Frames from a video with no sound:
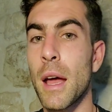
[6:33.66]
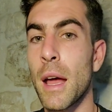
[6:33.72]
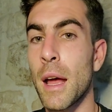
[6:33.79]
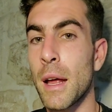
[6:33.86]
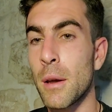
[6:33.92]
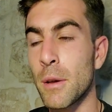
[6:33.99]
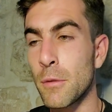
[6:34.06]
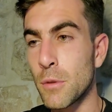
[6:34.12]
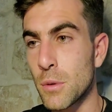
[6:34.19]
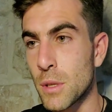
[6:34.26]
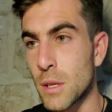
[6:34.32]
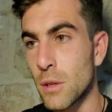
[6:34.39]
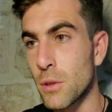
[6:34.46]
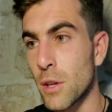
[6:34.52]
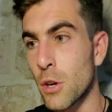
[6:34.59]
And if you
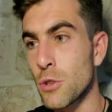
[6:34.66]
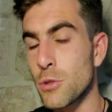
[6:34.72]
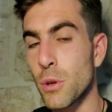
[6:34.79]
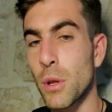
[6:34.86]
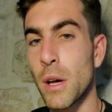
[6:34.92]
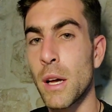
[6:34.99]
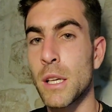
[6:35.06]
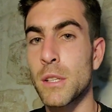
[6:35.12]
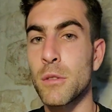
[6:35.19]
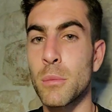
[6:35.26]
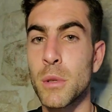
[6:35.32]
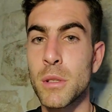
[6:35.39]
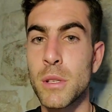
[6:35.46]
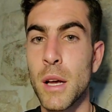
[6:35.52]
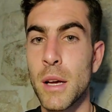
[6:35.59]
deindustrialize from
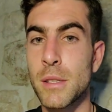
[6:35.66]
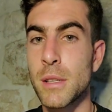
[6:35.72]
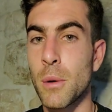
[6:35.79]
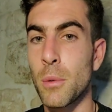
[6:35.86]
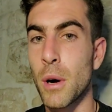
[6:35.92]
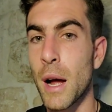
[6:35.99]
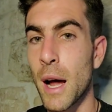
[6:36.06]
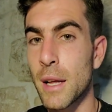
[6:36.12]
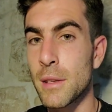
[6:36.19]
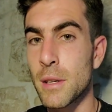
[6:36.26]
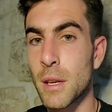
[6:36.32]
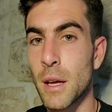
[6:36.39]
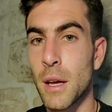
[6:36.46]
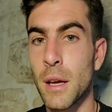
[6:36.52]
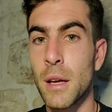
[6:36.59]
the size that we're at
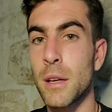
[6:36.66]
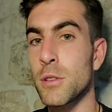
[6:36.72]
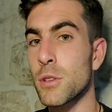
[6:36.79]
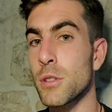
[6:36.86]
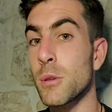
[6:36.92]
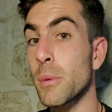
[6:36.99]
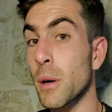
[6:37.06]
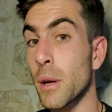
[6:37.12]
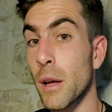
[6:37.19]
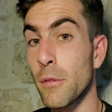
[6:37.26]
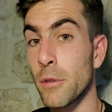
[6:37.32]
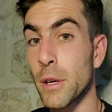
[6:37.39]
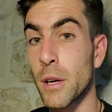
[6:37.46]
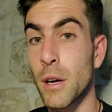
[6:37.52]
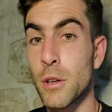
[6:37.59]
today in just about
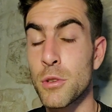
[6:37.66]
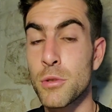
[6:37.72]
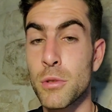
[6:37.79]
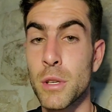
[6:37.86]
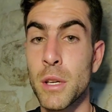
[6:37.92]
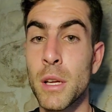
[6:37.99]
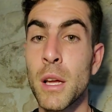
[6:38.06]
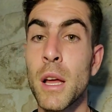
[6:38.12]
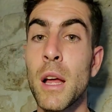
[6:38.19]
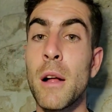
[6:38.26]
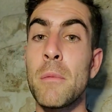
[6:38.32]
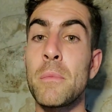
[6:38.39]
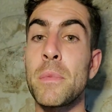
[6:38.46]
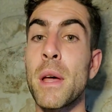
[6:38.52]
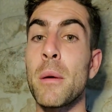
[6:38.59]
every country,
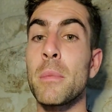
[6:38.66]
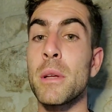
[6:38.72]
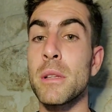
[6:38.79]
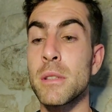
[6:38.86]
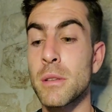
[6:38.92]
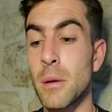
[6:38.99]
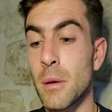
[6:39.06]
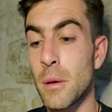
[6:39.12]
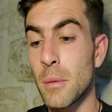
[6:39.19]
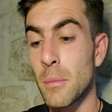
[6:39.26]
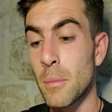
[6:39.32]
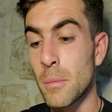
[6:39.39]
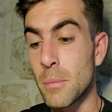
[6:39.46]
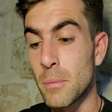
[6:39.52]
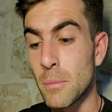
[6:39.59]
that means
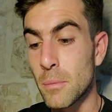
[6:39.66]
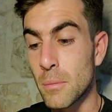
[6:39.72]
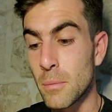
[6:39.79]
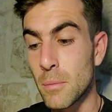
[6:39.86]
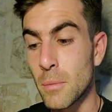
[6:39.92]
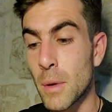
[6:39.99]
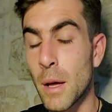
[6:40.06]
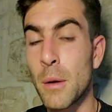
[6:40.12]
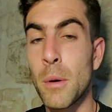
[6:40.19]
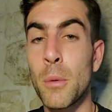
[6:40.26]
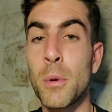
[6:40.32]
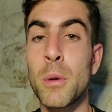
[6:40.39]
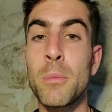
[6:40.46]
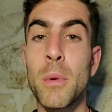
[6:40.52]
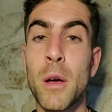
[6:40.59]
it
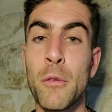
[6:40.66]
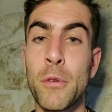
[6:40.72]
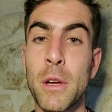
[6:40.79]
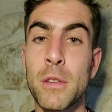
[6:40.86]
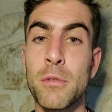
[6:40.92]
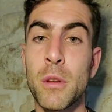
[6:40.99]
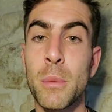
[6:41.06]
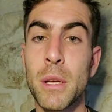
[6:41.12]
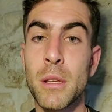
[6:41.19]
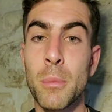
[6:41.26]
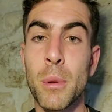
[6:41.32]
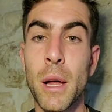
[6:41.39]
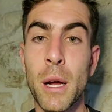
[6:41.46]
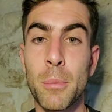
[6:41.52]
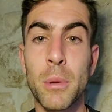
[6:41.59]
would effectively make the
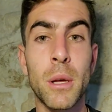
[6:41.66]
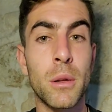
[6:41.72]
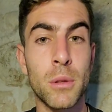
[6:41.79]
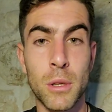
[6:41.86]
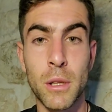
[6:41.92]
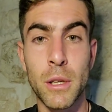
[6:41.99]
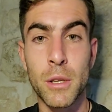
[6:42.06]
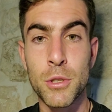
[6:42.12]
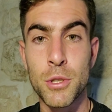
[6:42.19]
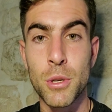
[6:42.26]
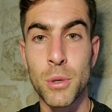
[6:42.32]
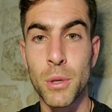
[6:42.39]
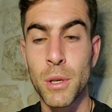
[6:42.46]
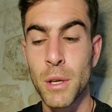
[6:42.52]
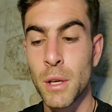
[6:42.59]
Black Plague look like a
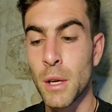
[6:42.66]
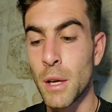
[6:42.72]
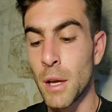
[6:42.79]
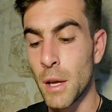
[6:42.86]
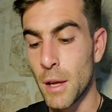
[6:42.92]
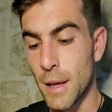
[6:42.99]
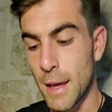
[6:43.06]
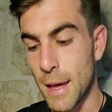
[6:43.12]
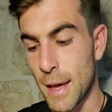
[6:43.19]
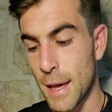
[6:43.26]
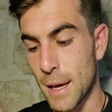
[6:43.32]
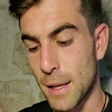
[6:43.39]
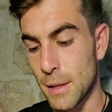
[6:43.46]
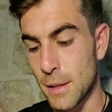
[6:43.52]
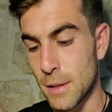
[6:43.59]
joke.
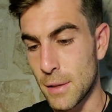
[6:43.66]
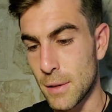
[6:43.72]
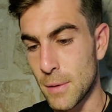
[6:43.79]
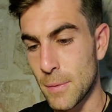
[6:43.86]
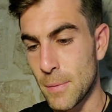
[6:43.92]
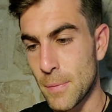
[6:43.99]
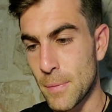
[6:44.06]
And